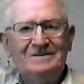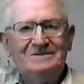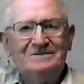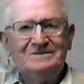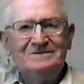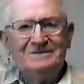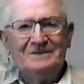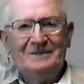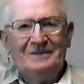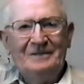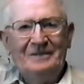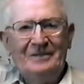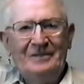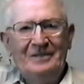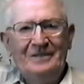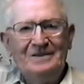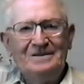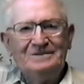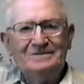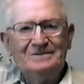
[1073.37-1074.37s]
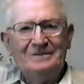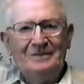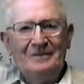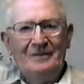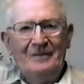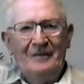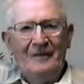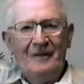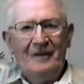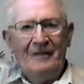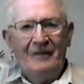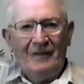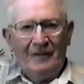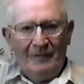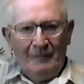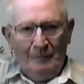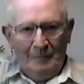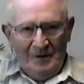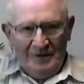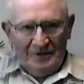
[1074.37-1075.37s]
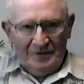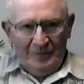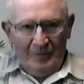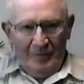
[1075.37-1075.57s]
Your wife has passed on